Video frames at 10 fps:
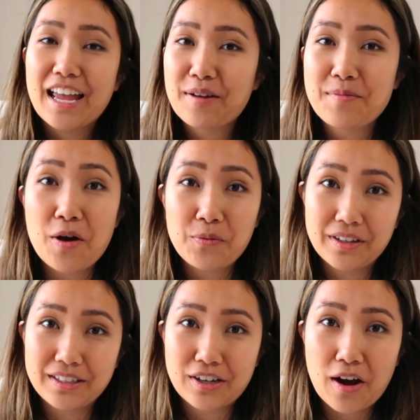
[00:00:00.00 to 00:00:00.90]
and I'm not
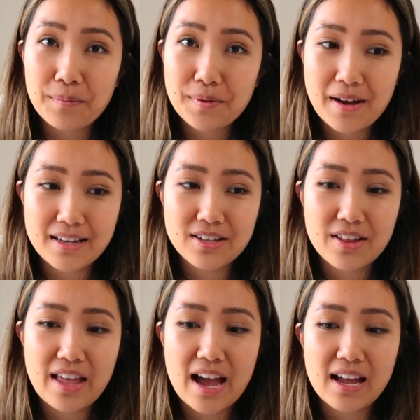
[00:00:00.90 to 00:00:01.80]
willing to compromise
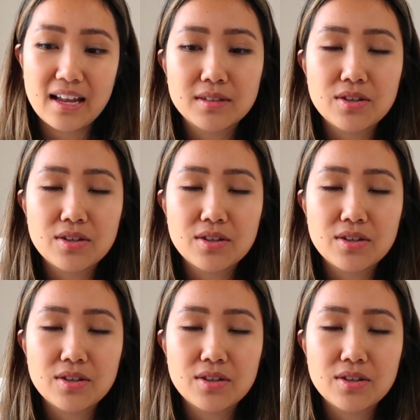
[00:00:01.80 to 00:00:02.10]
on that.